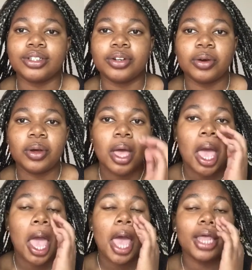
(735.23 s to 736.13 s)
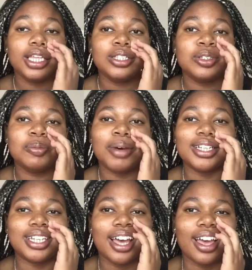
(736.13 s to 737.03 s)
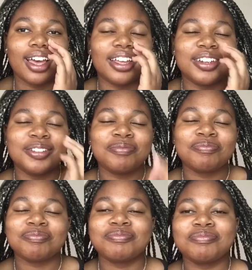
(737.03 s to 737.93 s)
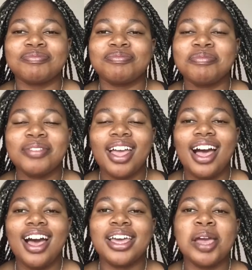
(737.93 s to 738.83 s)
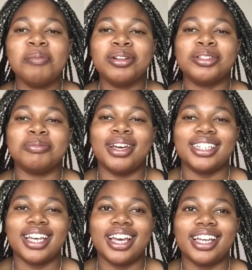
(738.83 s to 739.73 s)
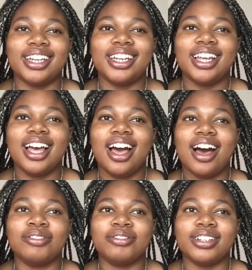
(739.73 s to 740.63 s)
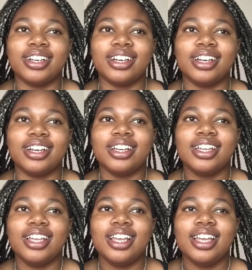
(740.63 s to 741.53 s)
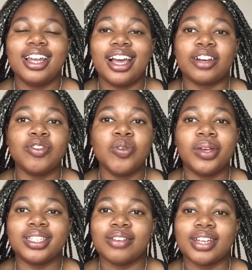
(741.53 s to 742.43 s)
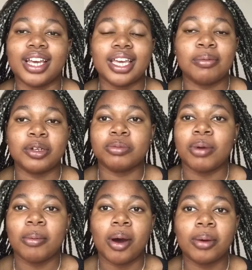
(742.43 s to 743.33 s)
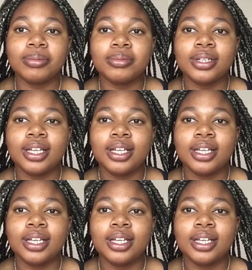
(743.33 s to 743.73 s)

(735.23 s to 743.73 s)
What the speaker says: And then to my dad, I came out to my dad after, like, a few weeks after I came out to my mom.